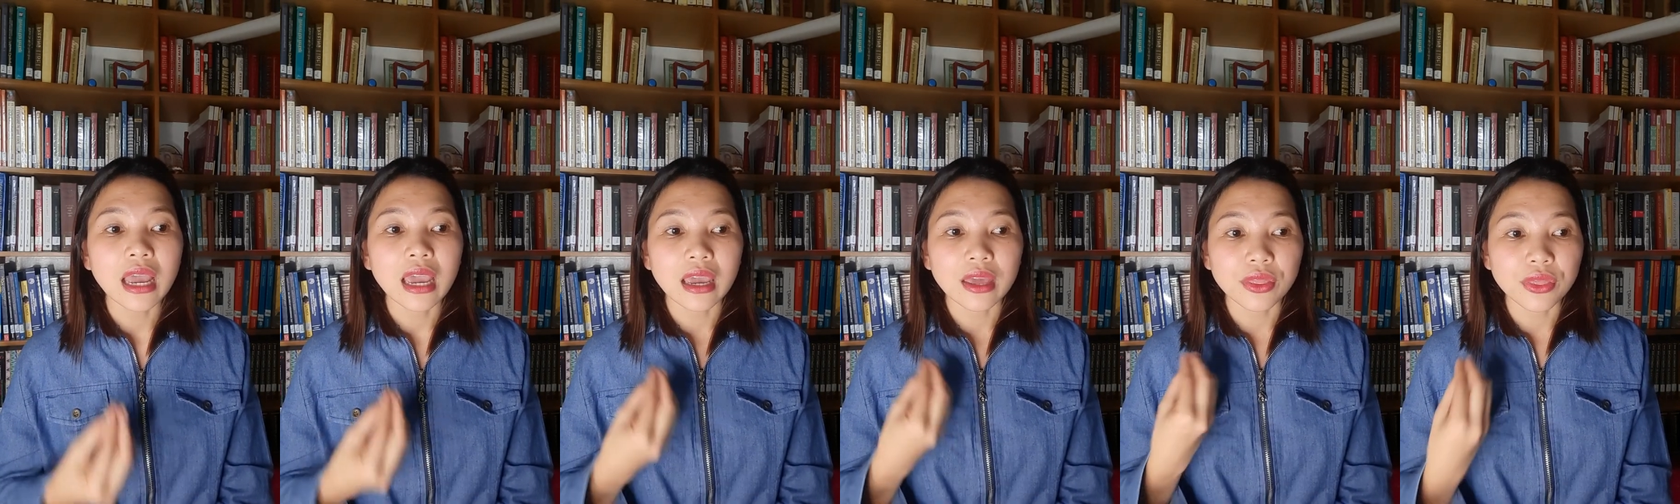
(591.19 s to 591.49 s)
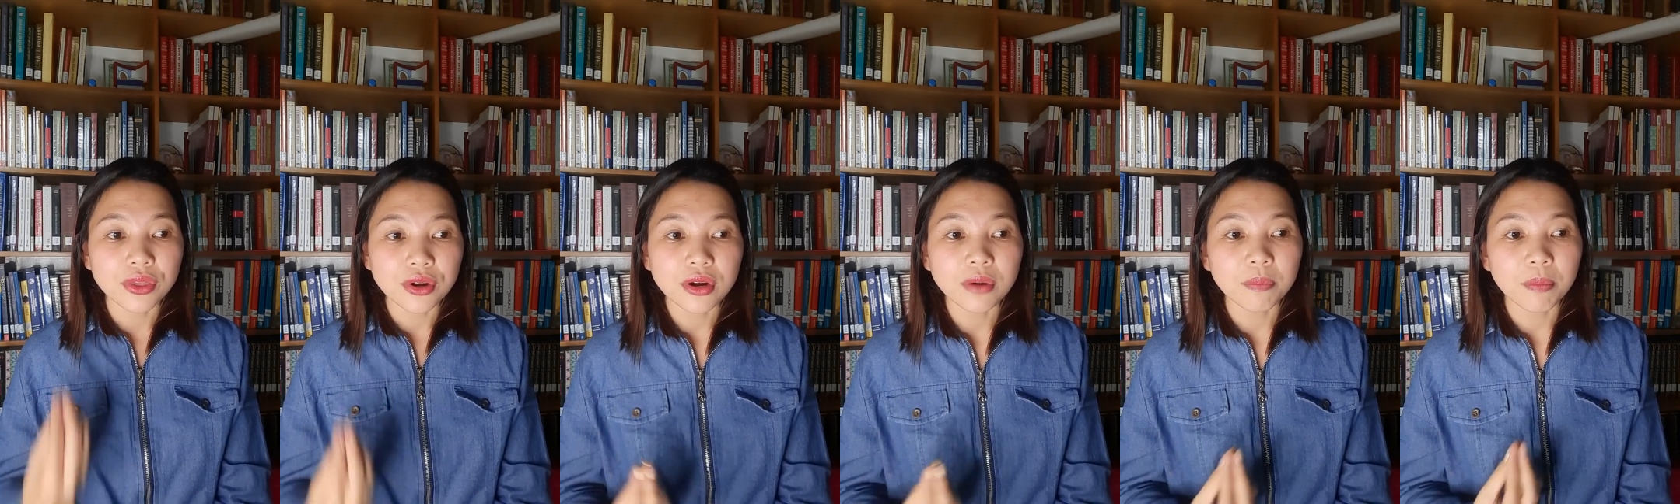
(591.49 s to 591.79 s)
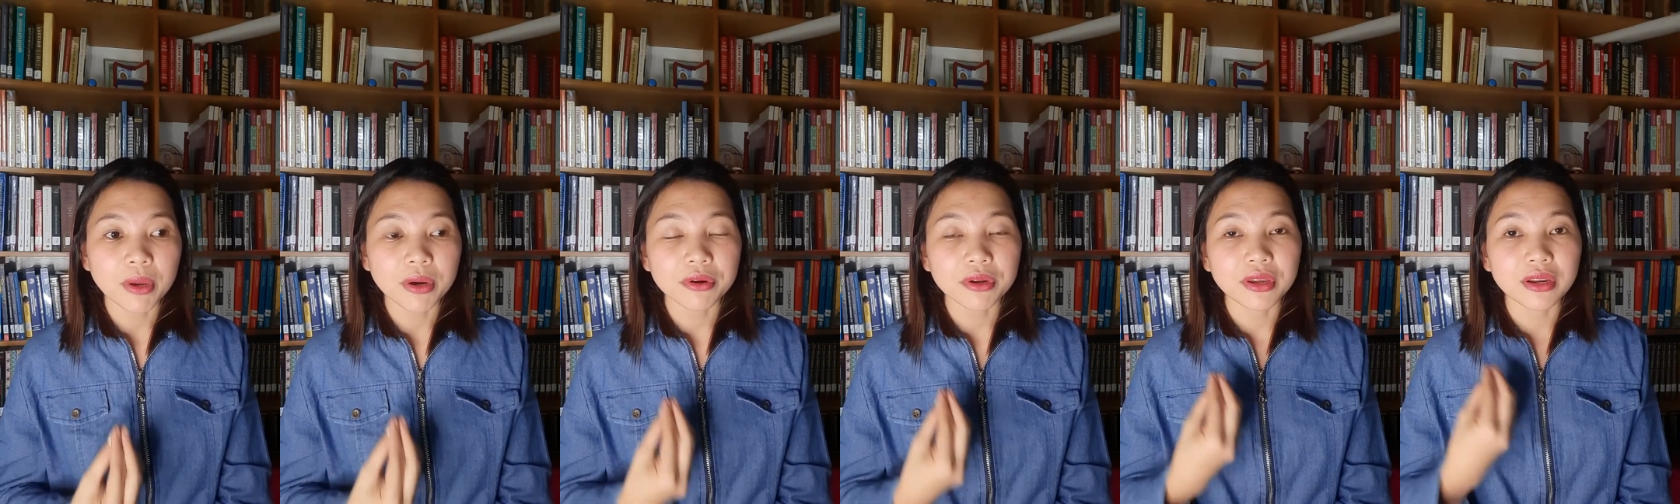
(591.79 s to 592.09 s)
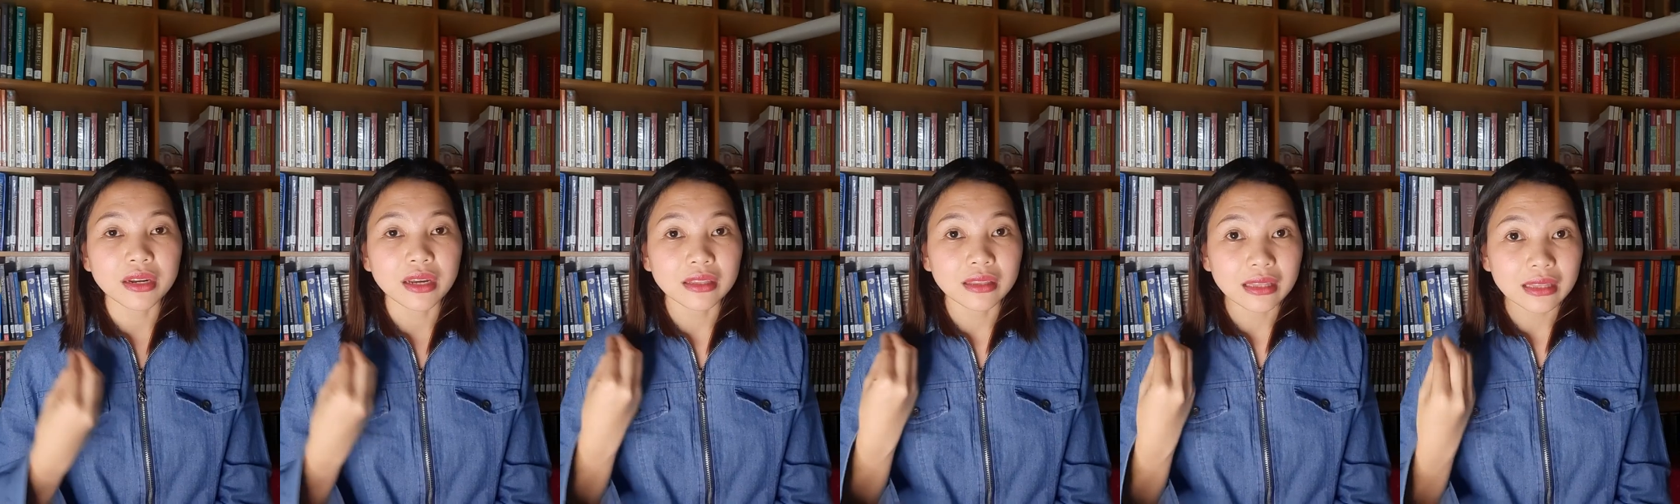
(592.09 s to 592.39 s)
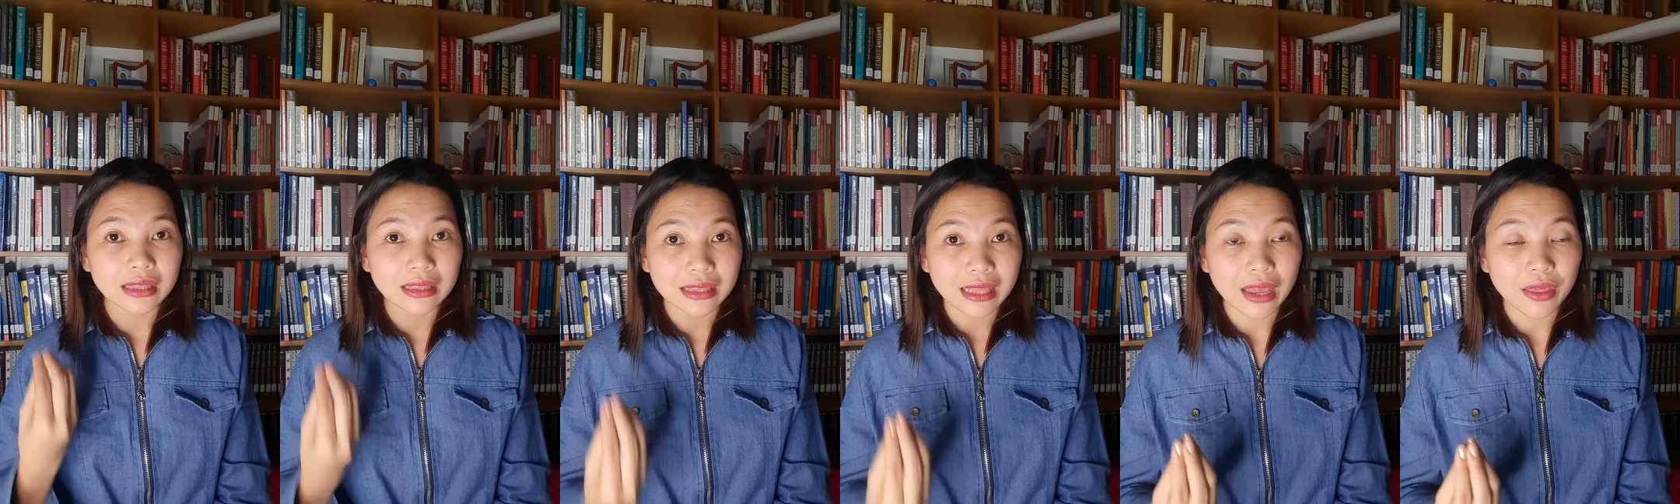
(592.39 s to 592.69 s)
and third period at
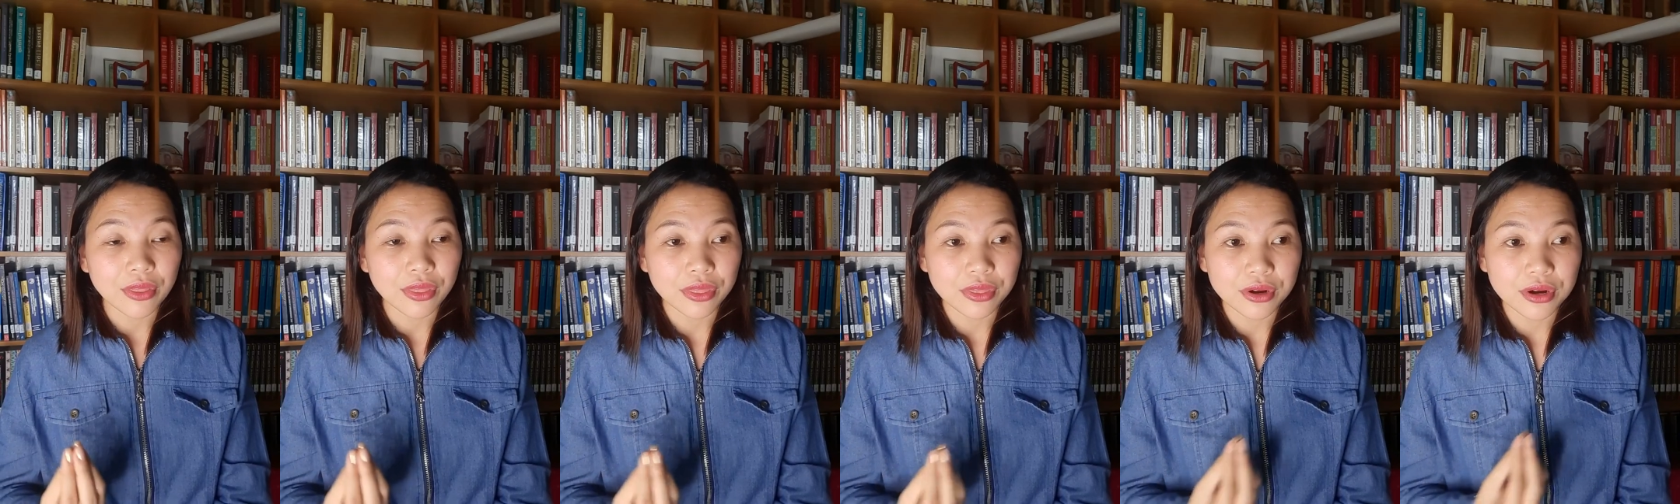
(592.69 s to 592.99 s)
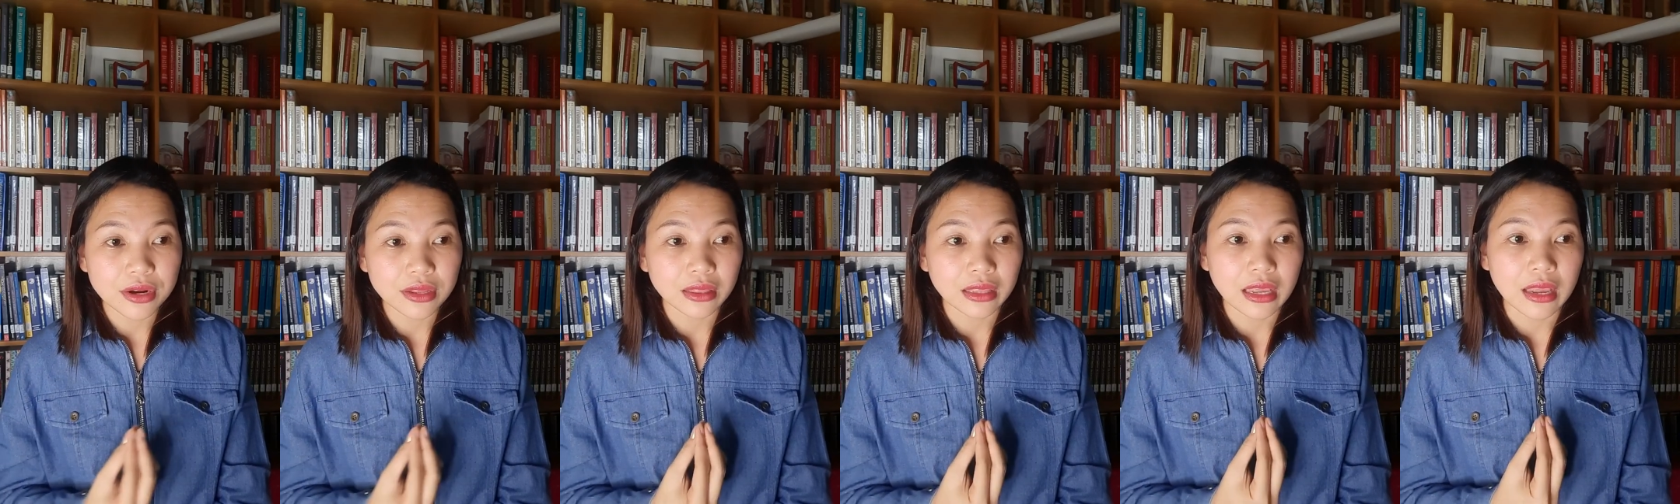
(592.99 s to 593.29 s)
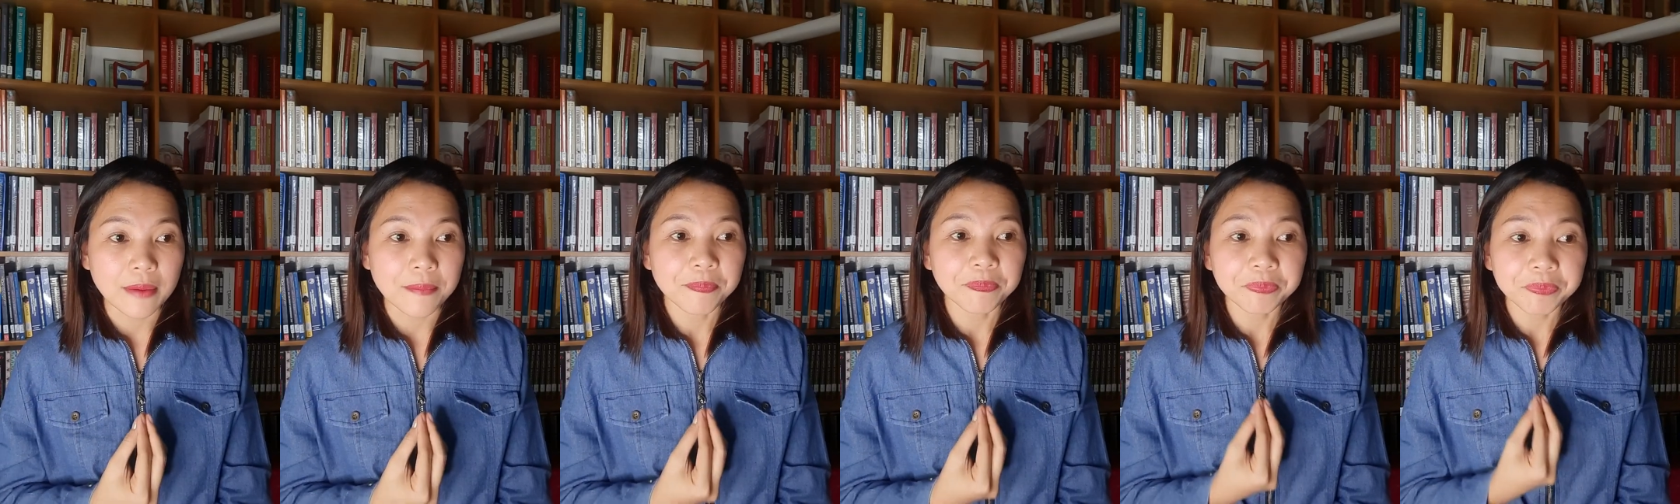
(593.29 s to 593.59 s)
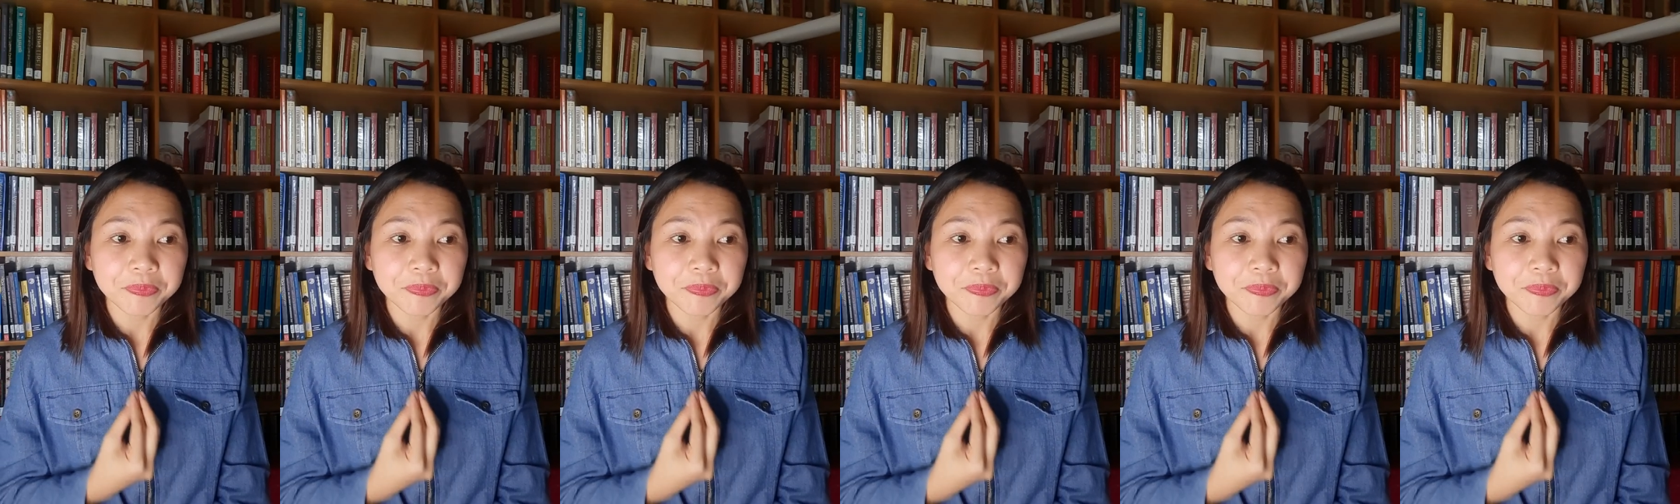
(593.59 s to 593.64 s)
10:30